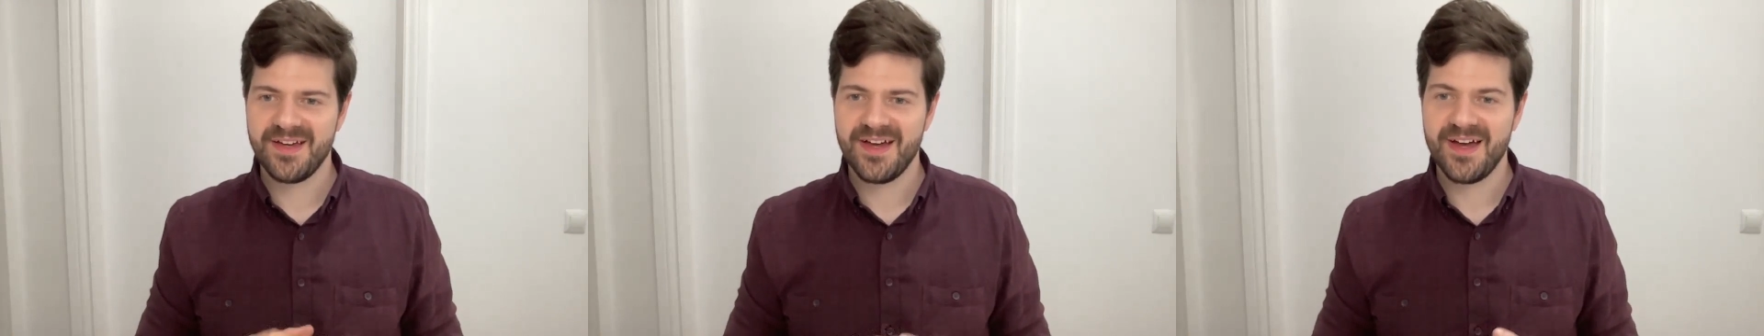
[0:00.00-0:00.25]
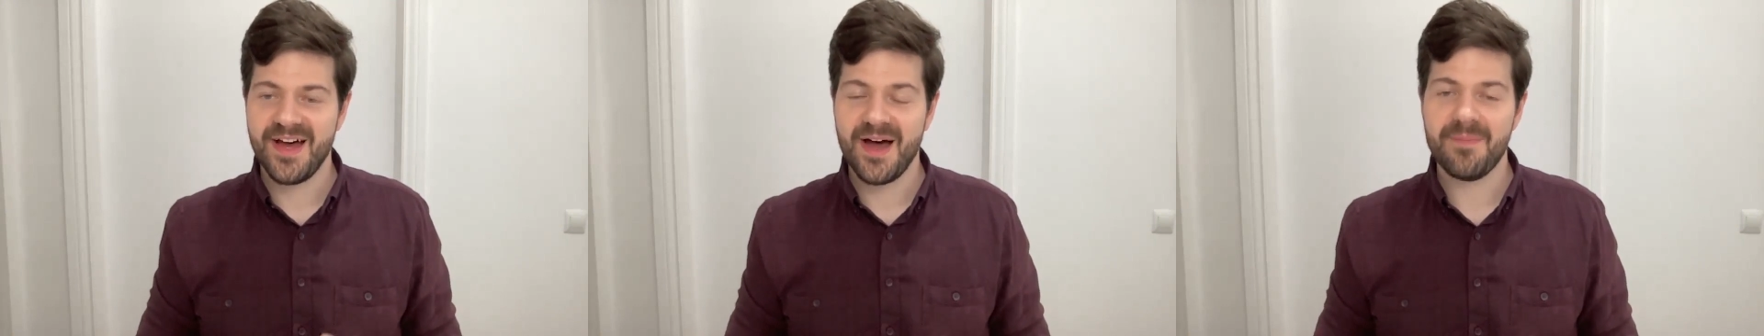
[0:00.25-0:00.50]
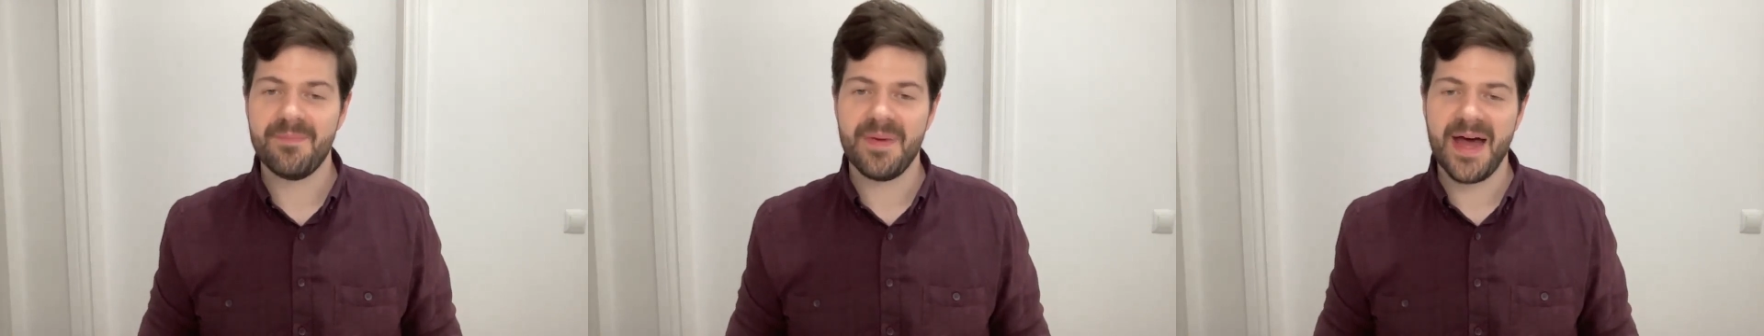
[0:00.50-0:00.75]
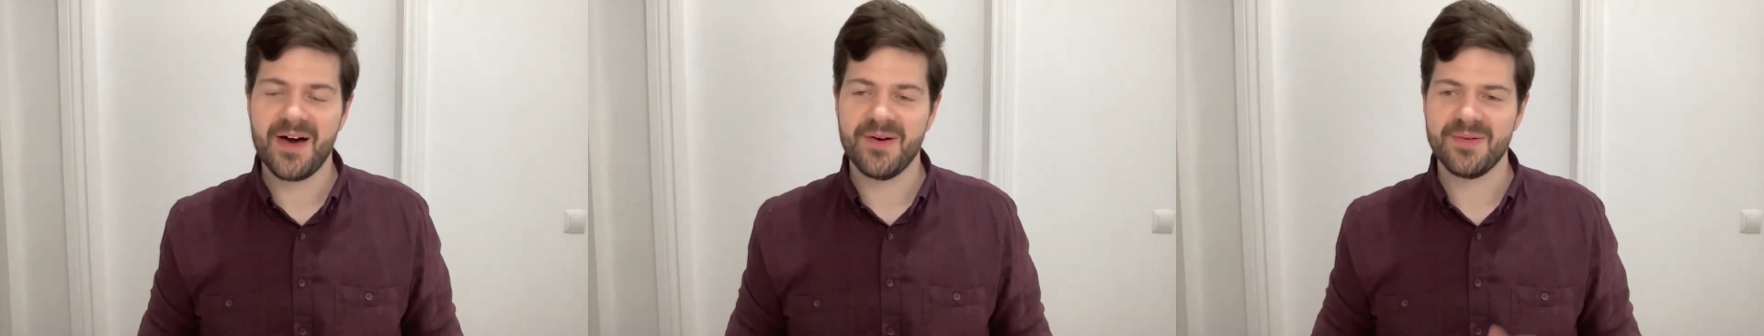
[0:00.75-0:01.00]

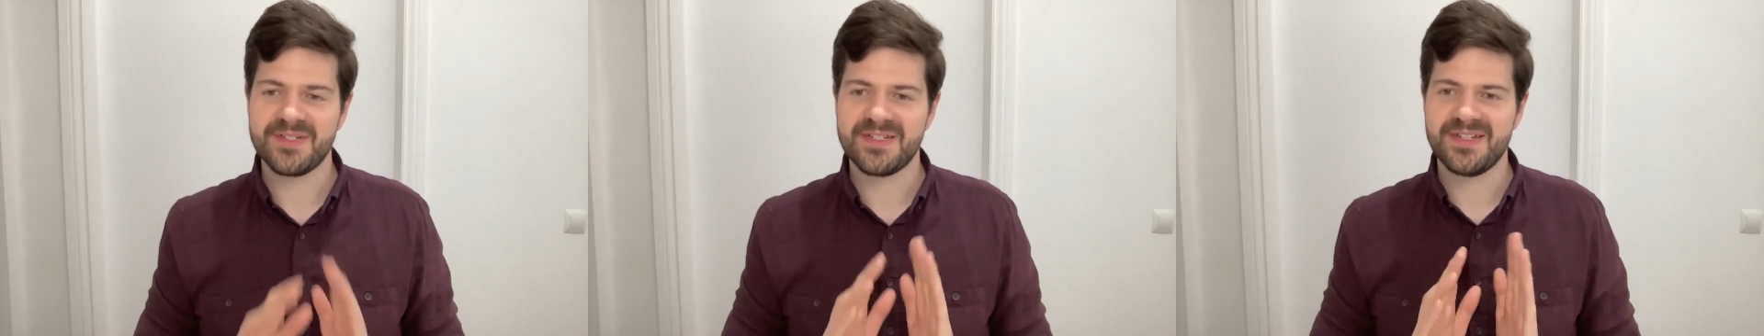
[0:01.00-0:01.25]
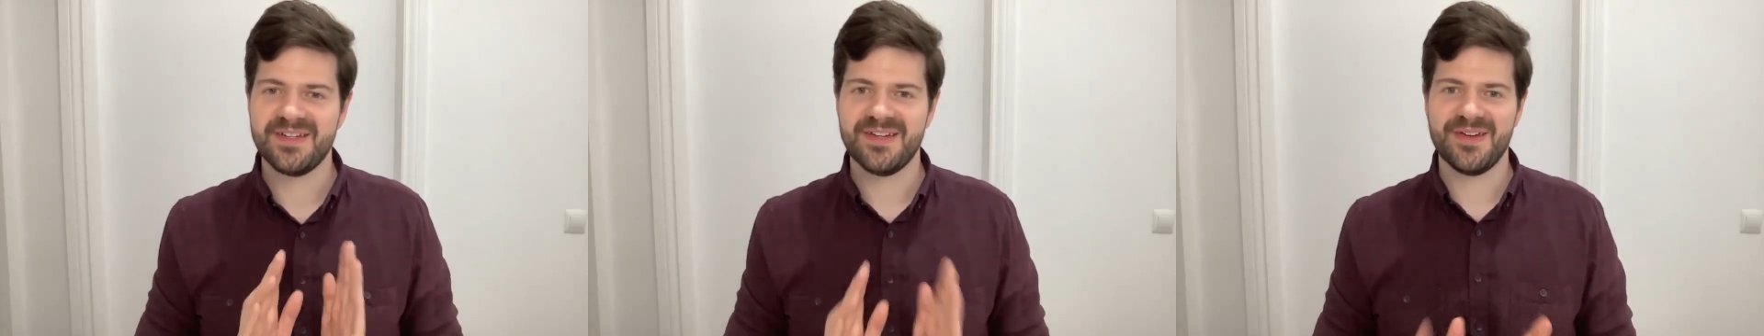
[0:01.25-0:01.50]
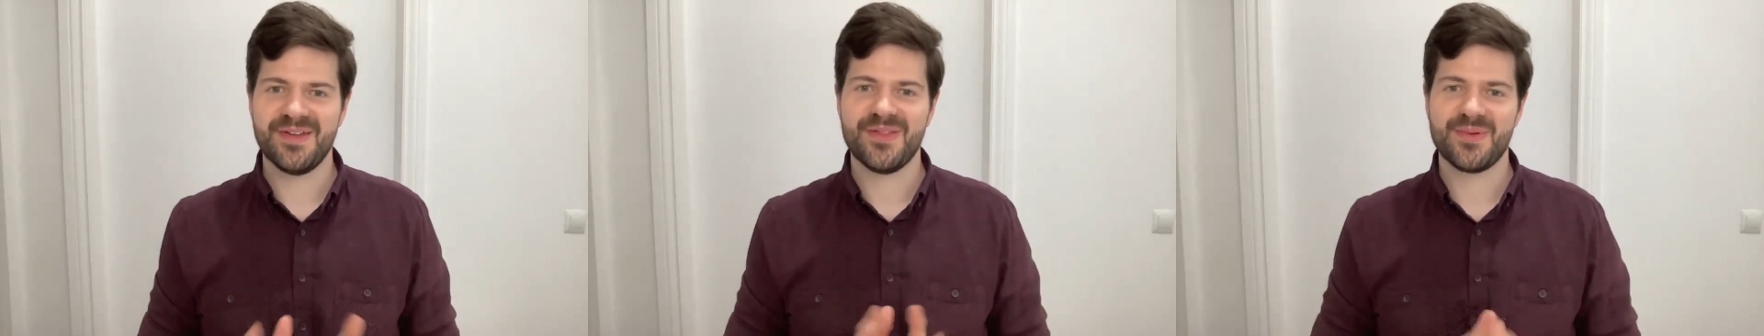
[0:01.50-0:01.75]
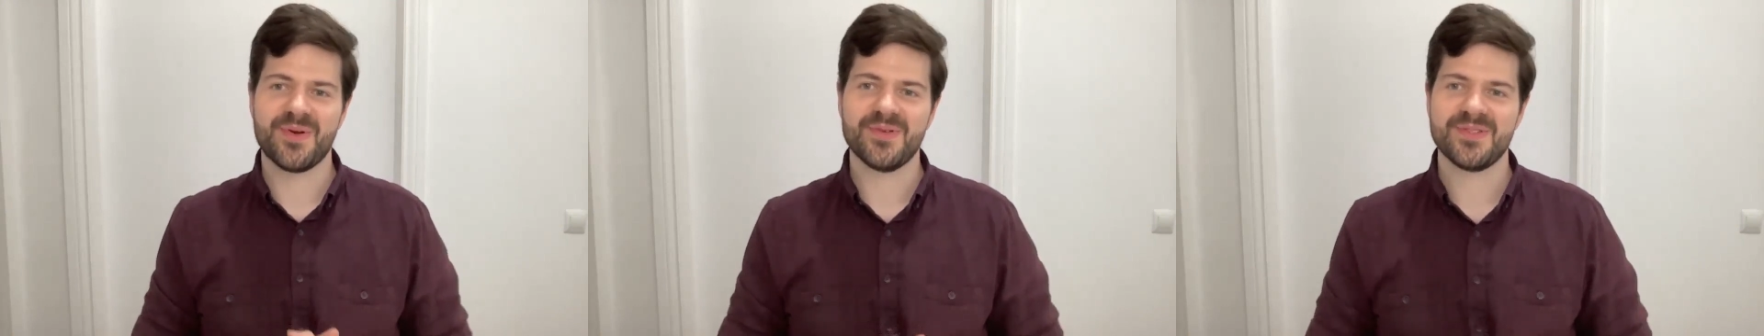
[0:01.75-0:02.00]
about
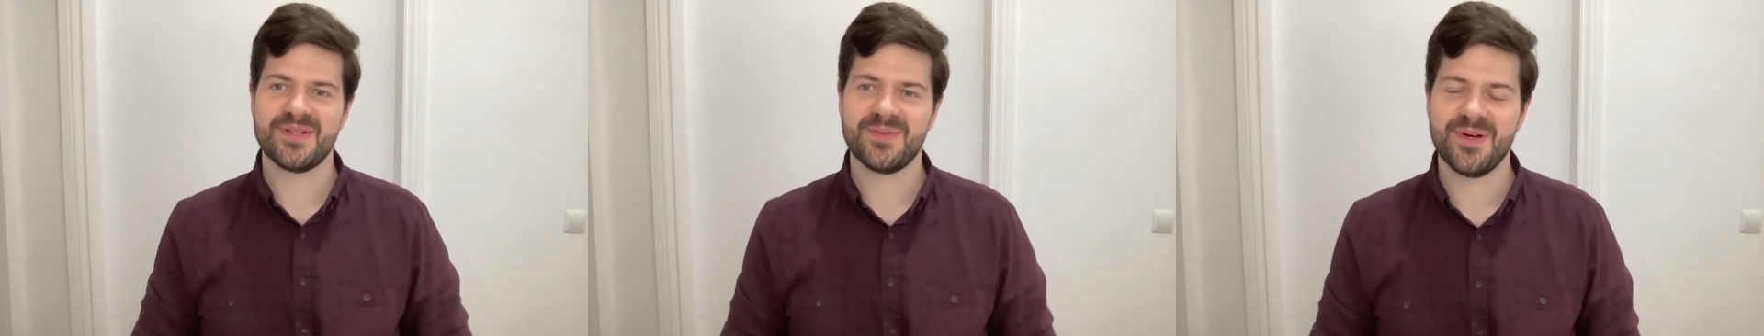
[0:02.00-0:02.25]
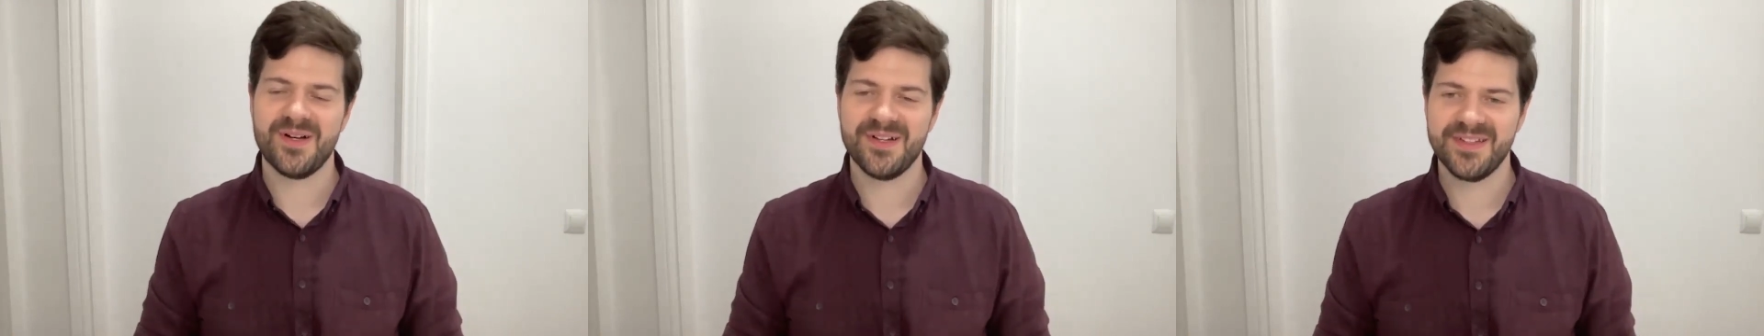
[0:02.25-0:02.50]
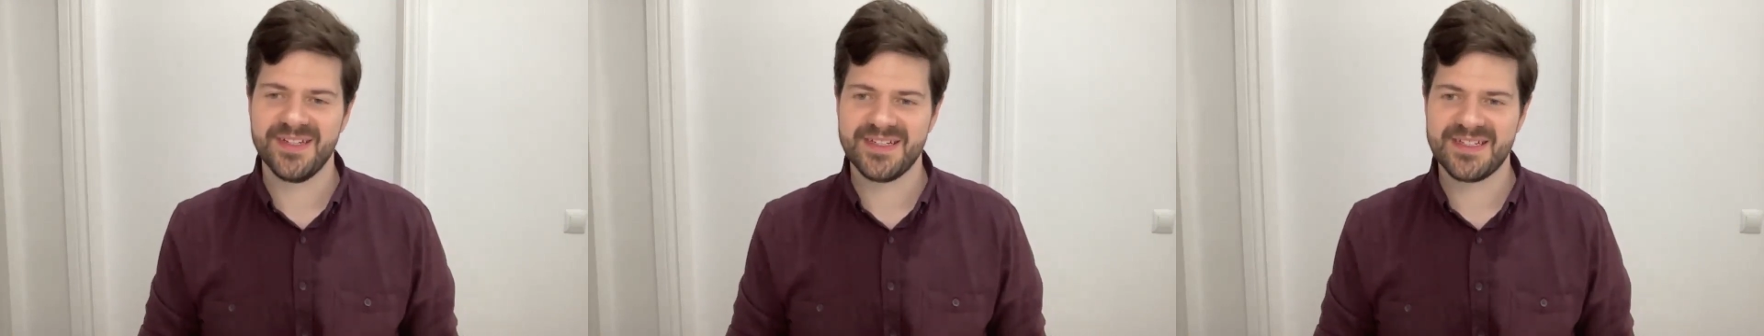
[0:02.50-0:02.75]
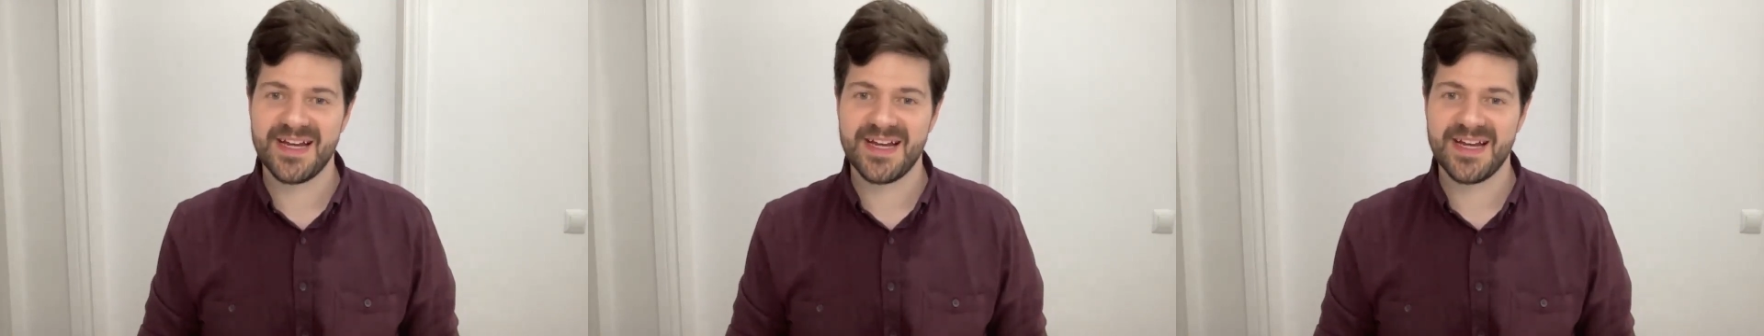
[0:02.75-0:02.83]
the Rosenwald